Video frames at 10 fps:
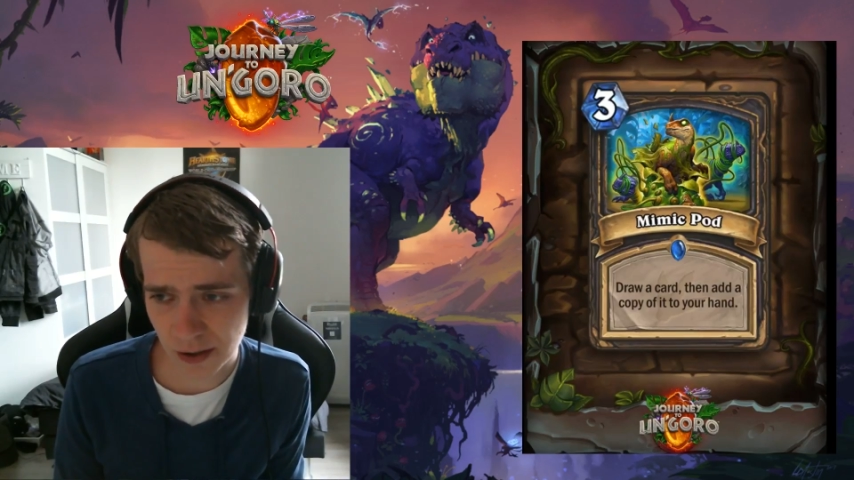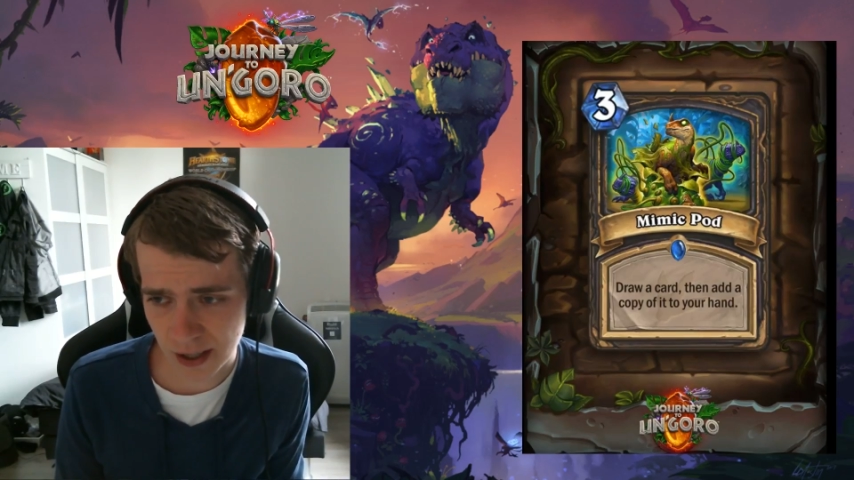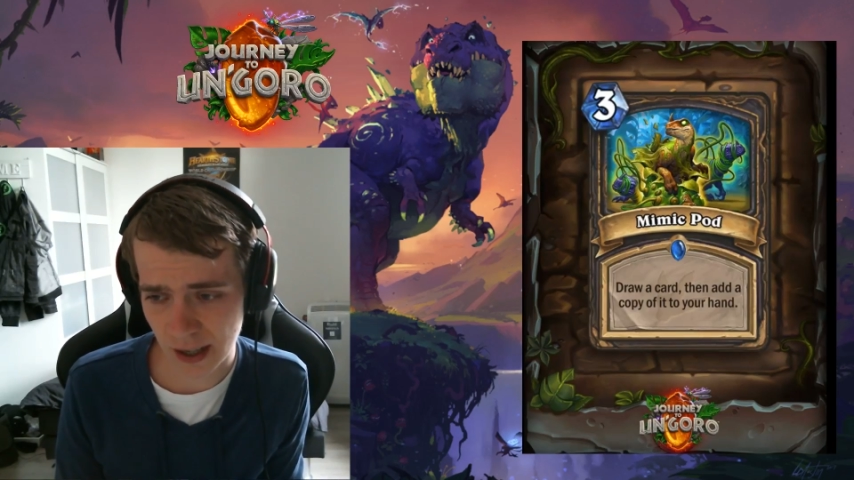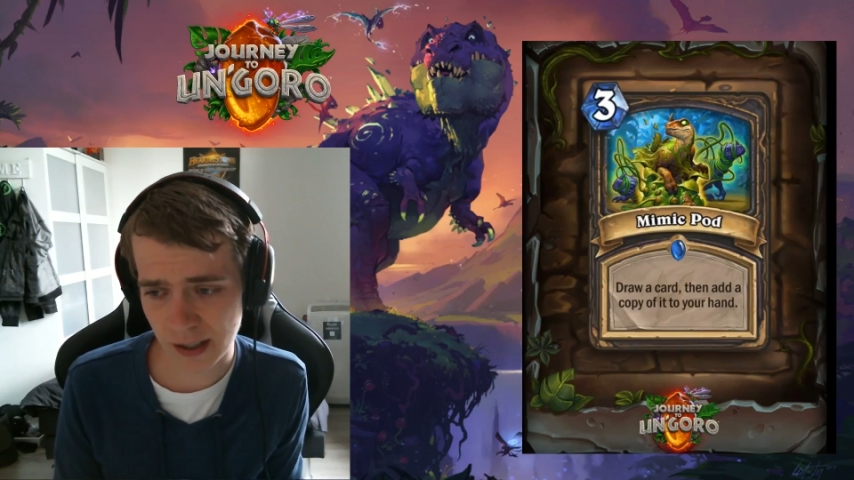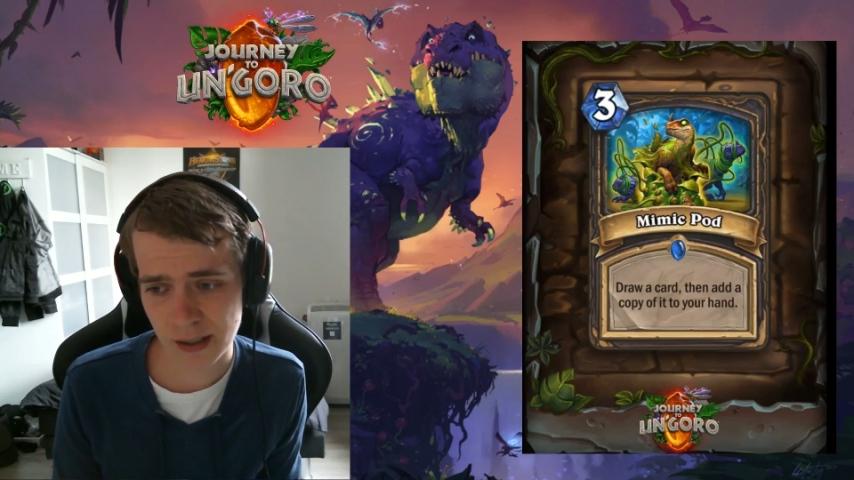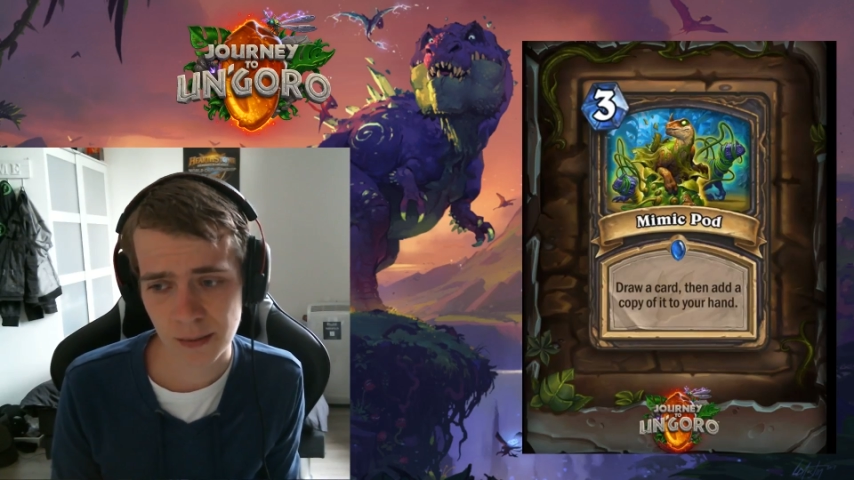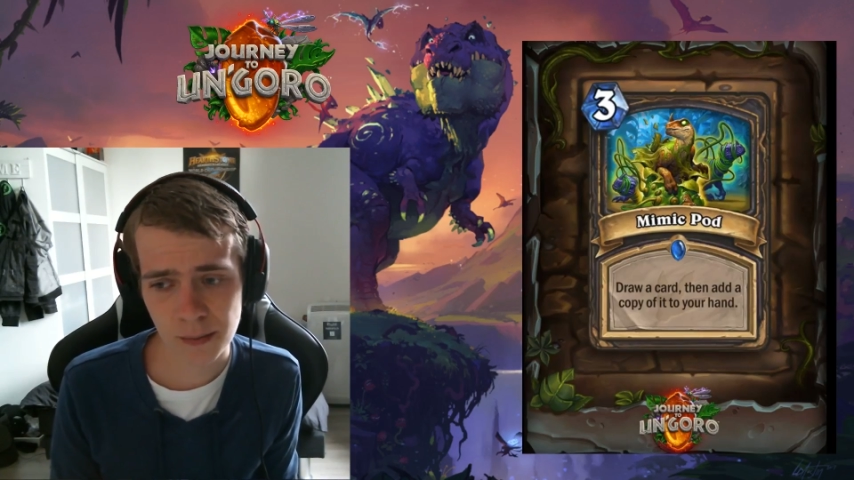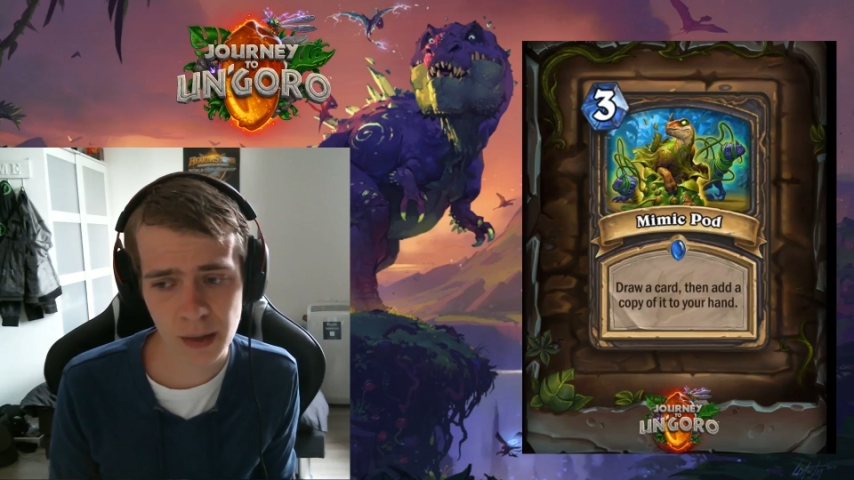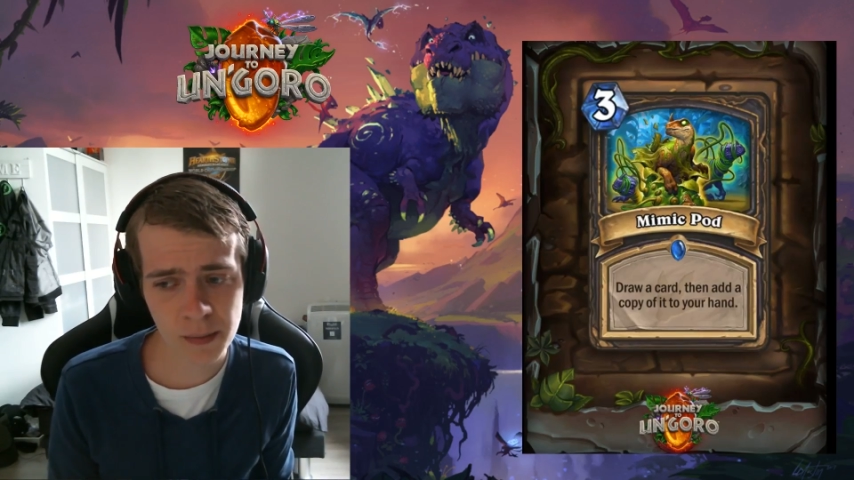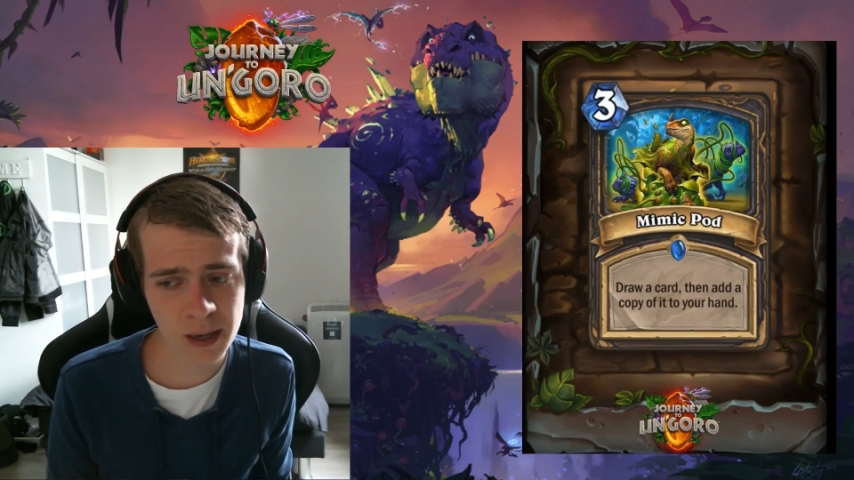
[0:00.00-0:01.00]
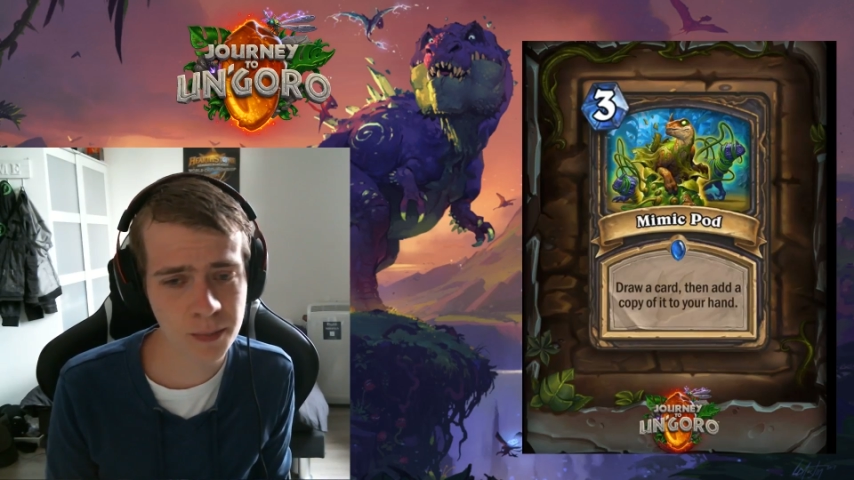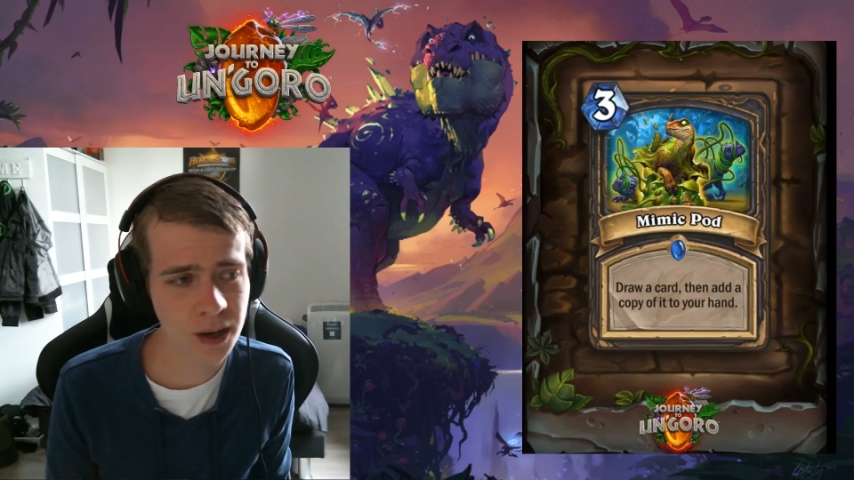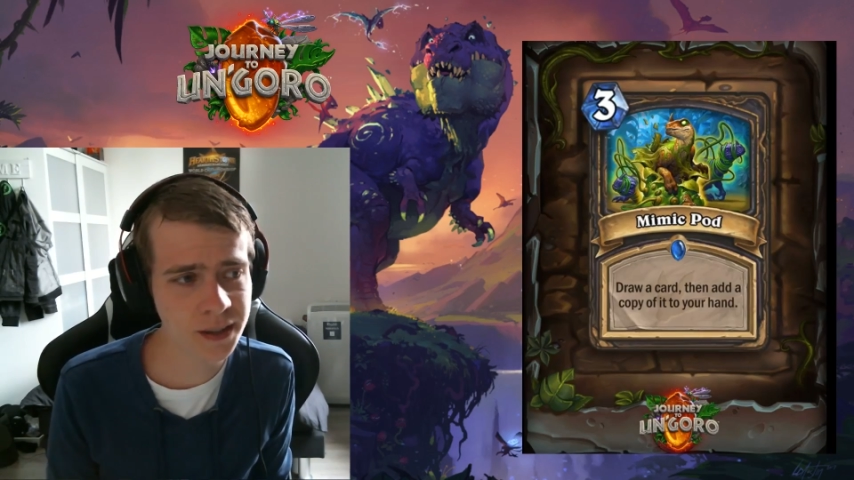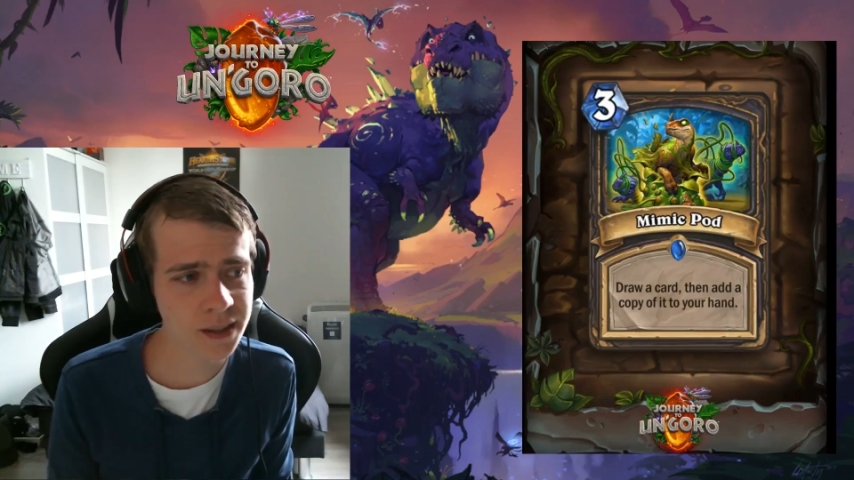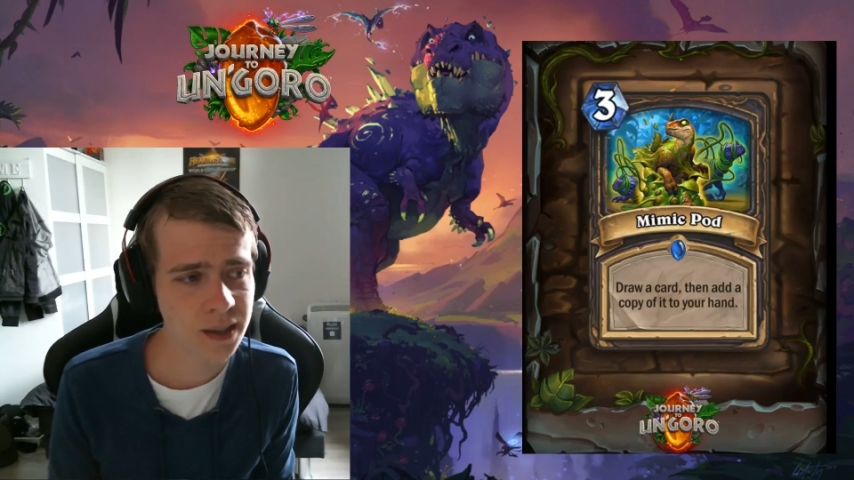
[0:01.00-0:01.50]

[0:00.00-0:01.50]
card. Mimic Pot,